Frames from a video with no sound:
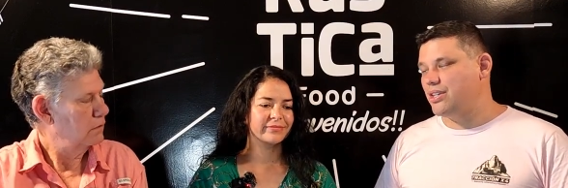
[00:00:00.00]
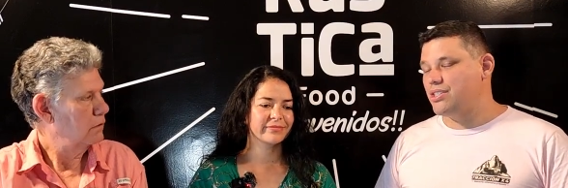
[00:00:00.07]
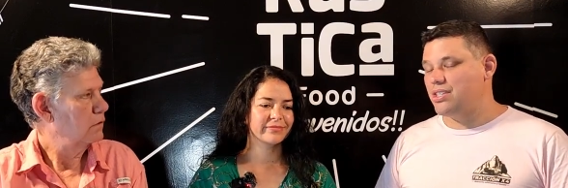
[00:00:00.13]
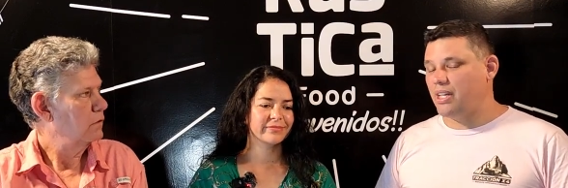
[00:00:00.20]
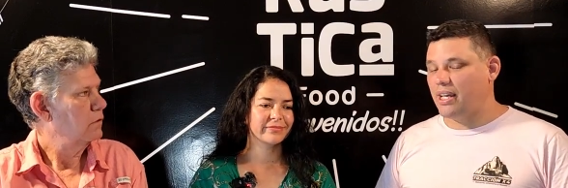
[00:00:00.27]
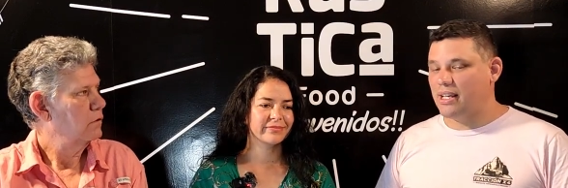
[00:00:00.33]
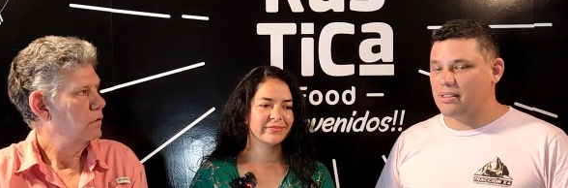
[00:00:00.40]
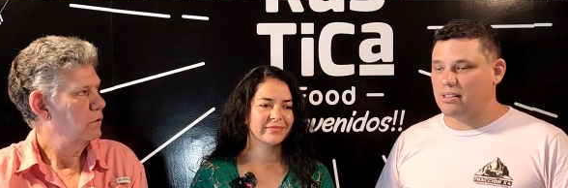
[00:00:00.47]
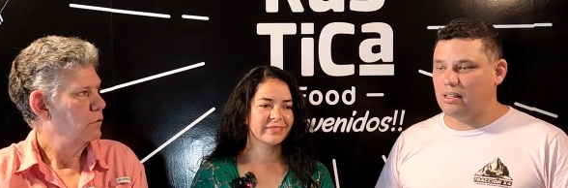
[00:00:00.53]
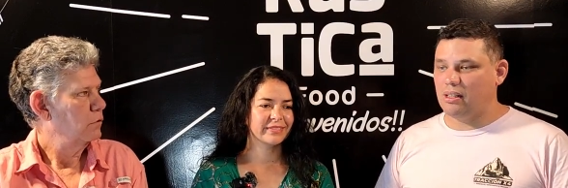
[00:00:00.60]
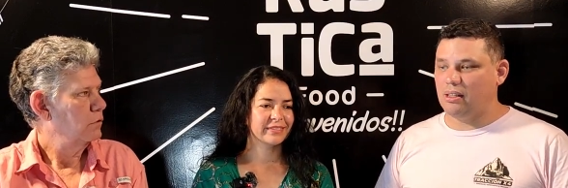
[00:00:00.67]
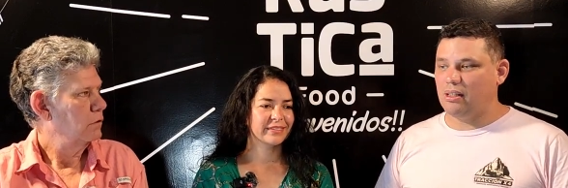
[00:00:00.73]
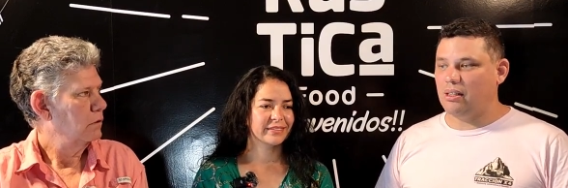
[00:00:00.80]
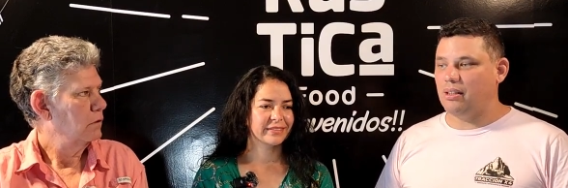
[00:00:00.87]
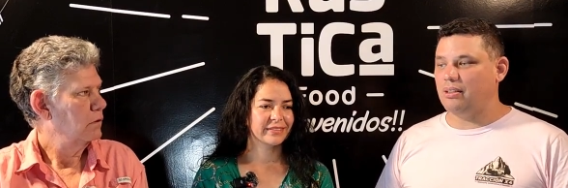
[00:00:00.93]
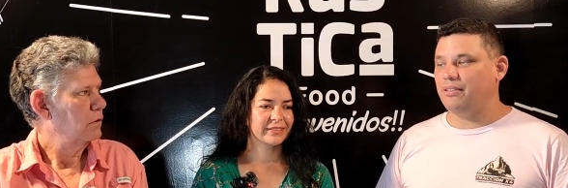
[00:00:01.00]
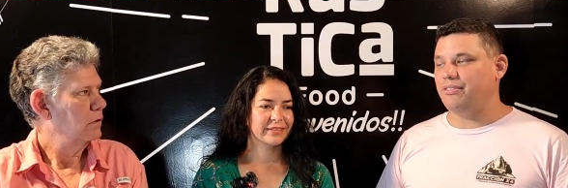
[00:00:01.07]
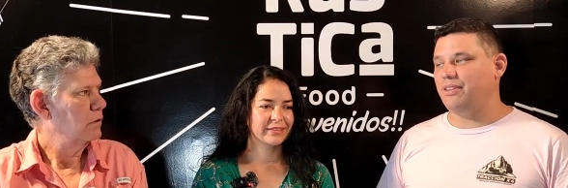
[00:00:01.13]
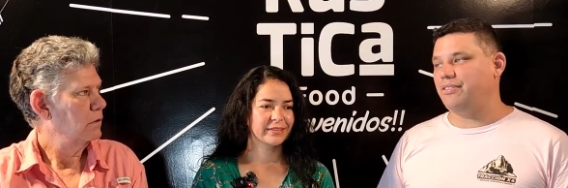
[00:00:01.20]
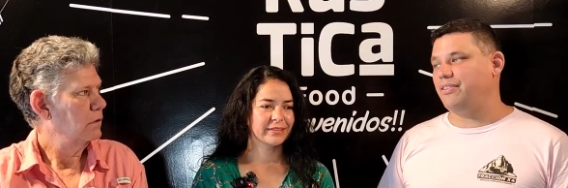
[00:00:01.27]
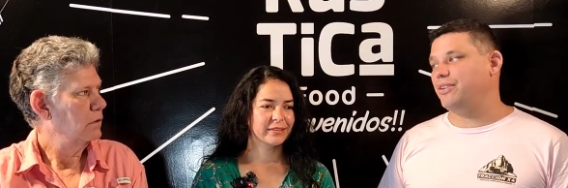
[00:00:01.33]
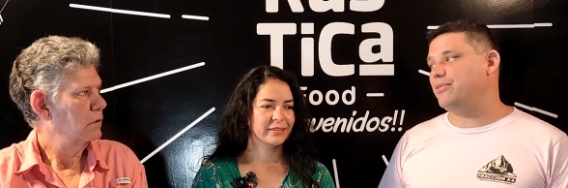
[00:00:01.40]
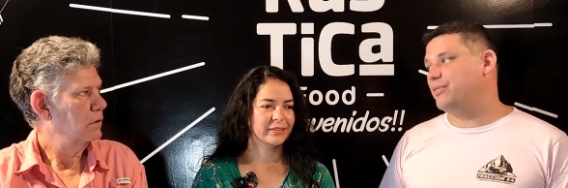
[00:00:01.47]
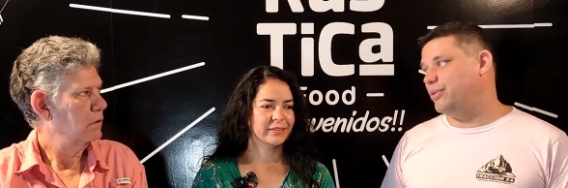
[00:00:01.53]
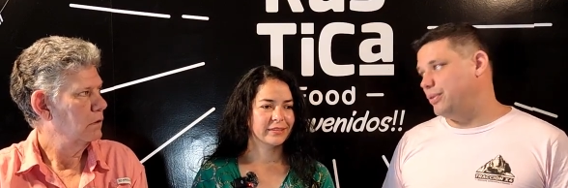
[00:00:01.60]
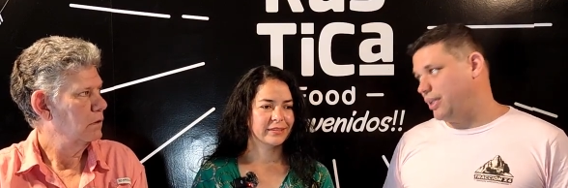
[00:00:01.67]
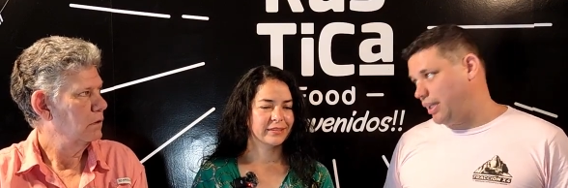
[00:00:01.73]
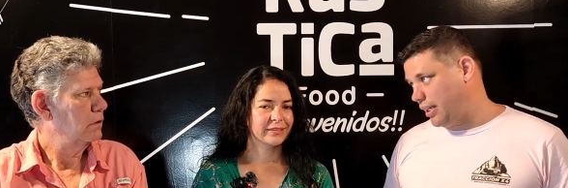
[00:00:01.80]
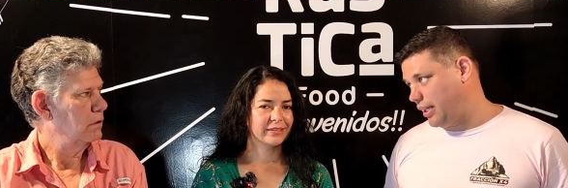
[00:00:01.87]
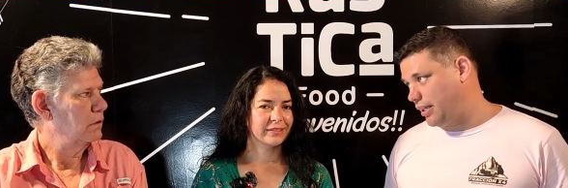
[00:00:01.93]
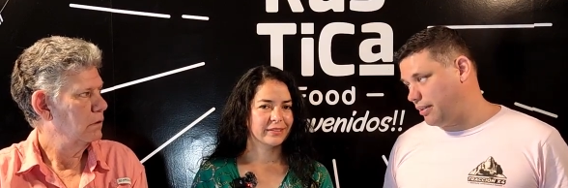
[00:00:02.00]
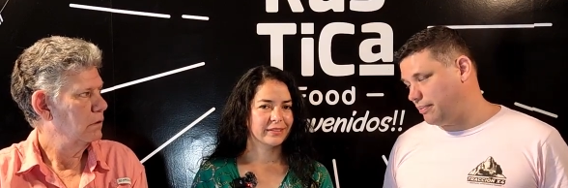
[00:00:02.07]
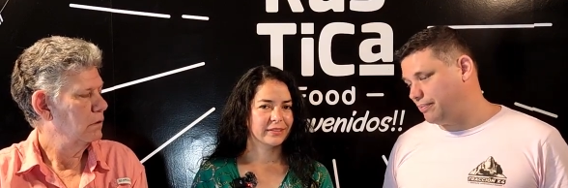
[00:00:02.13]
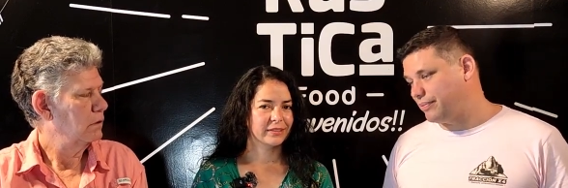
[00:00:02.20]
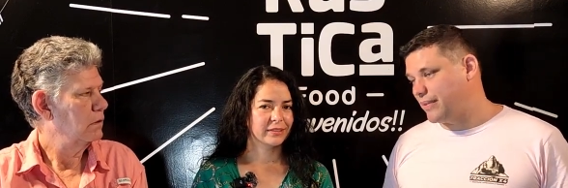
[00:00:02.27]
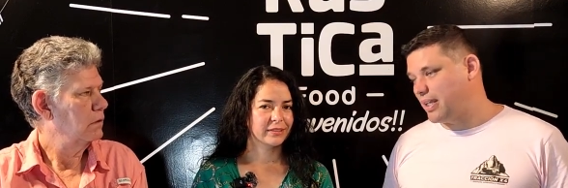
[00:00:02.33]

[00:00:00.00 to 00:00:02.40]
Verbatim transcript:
Speaker 1: She has a lot of different food again,